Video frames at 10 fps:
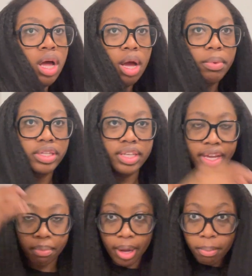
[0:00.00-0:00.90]
gonna
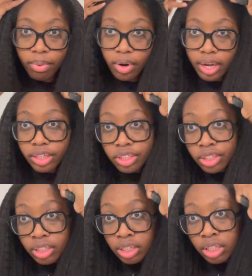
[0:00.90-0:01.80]
take my
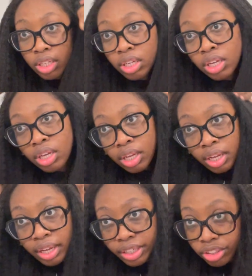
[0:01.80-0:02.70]
brush
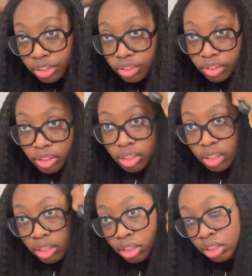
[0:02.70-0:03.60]
and just
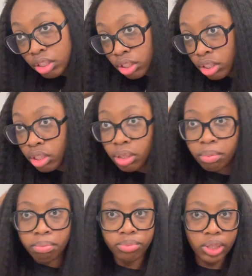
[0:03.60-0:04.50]

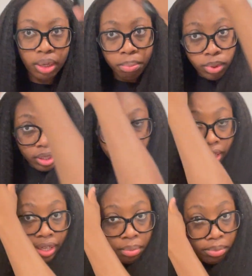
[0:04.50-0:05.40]
try to blend it
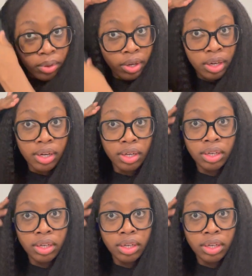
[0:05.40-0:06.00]
in more.